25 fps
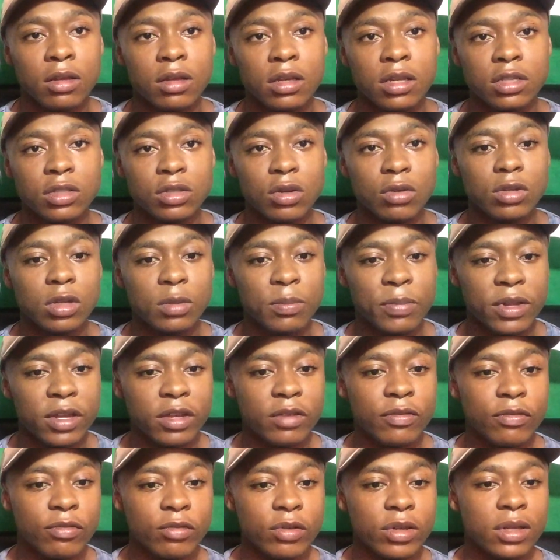He's only
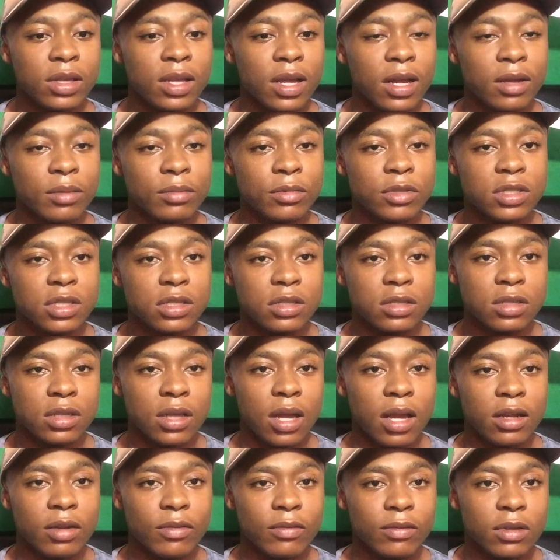played 3 times since
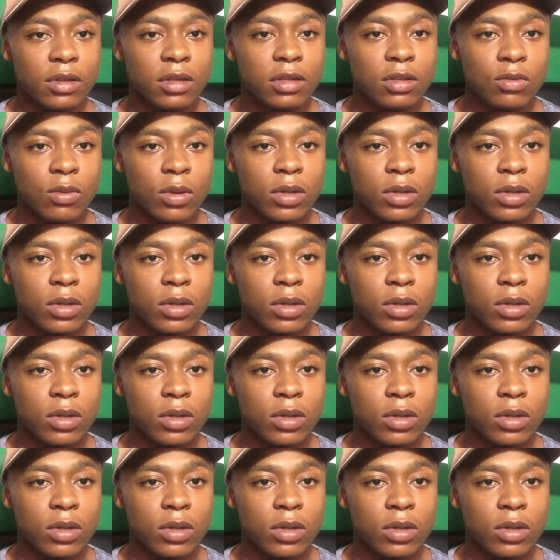signing in